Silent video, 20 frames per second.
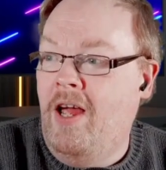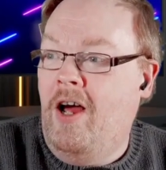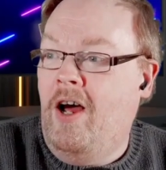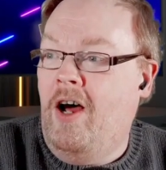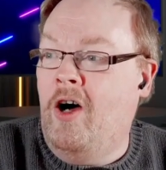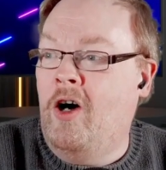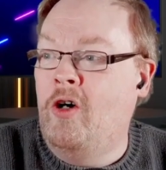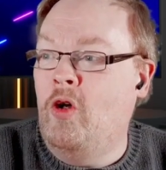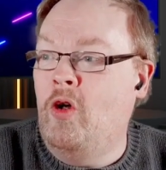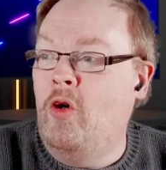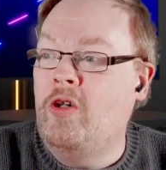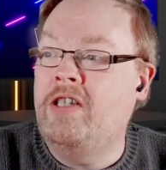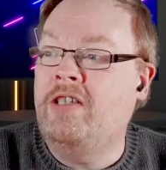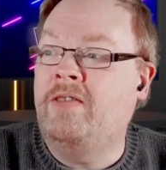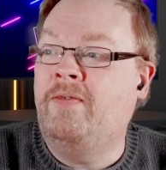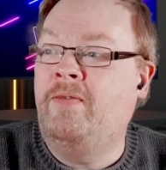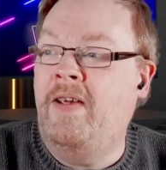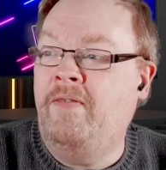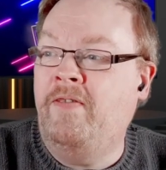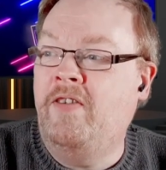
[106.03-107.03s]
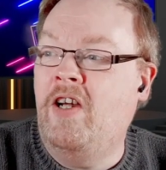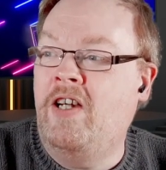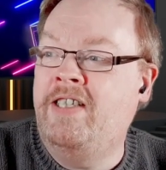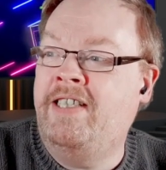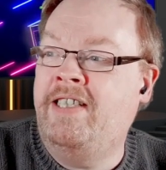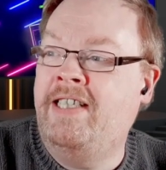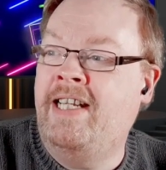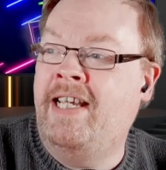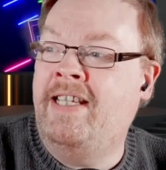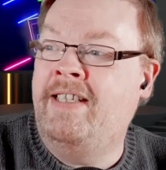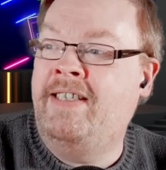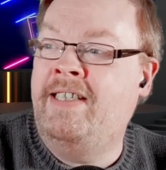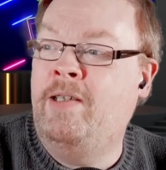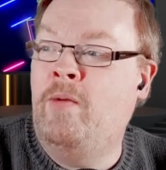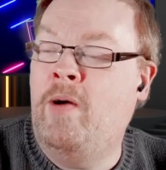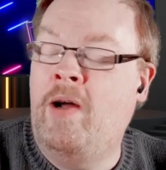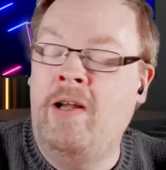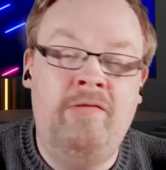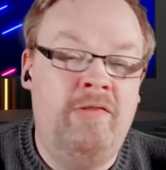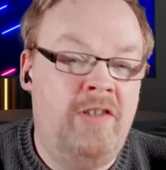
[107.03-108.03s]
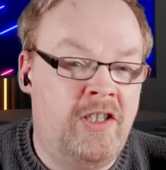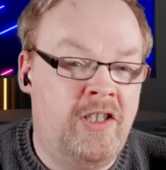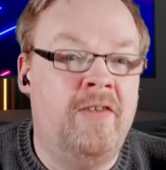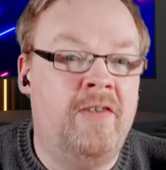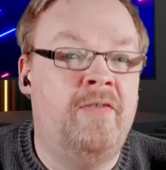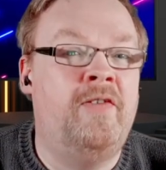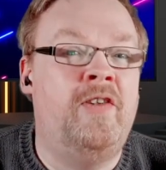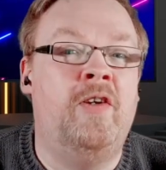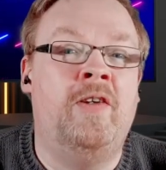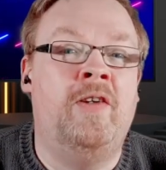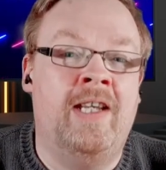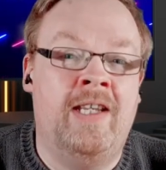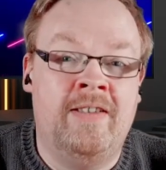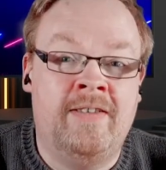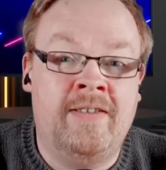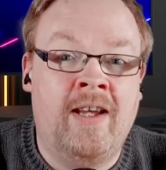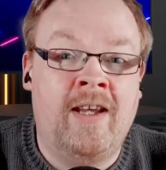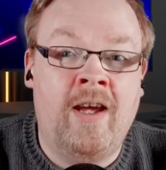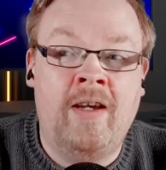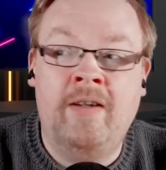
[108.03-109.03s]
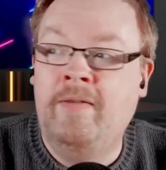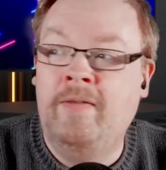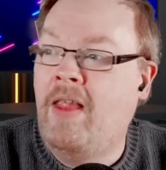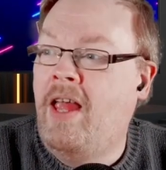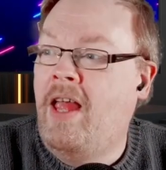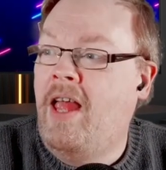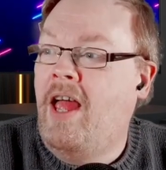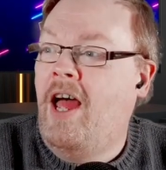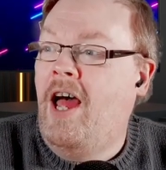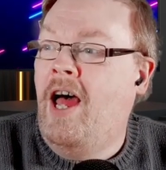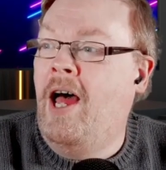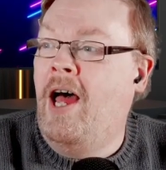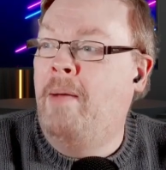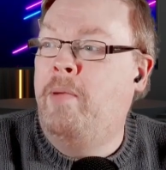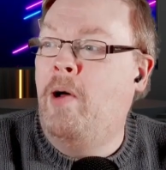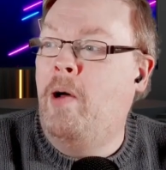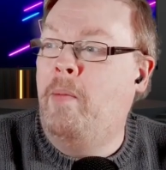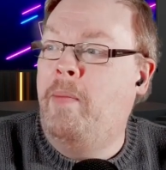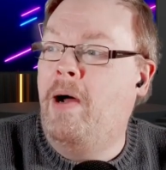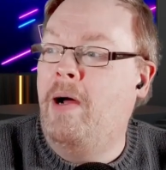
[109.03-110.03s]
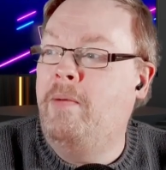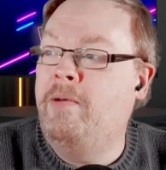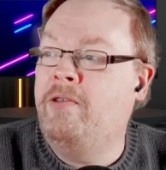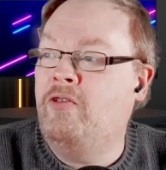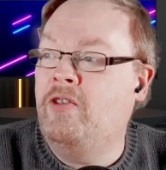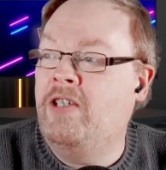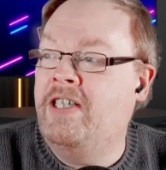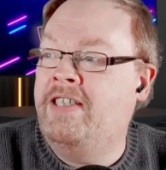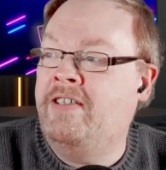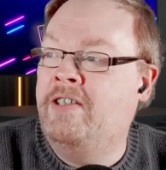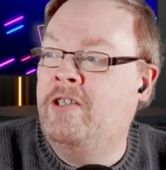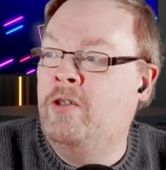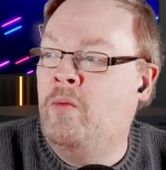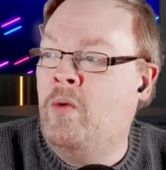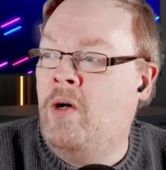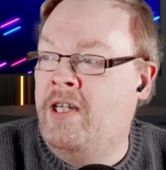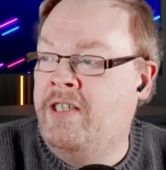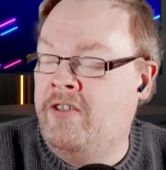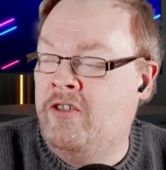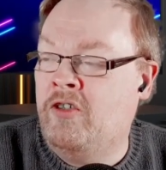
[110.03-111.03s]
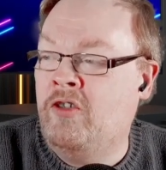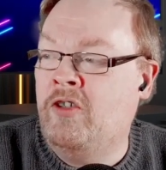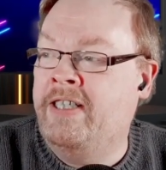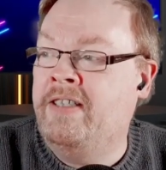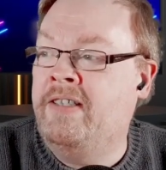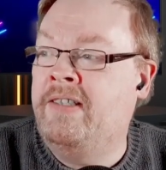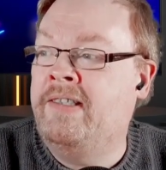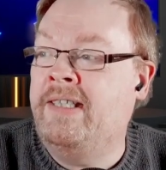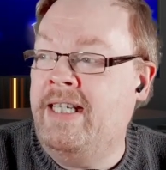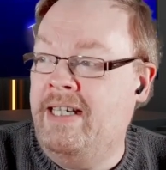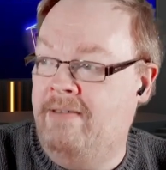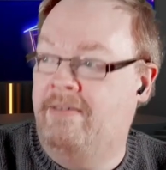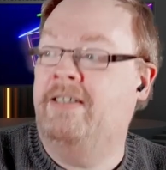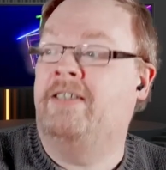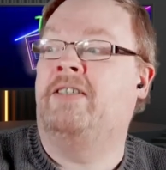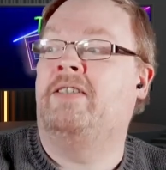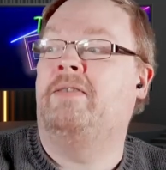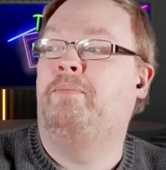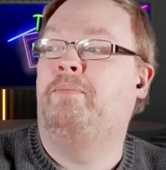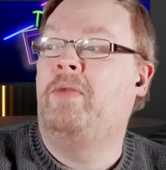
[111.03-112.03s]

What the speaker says: On August 5th, 1981, just a few years ago, Popeye was released in the widescreen series.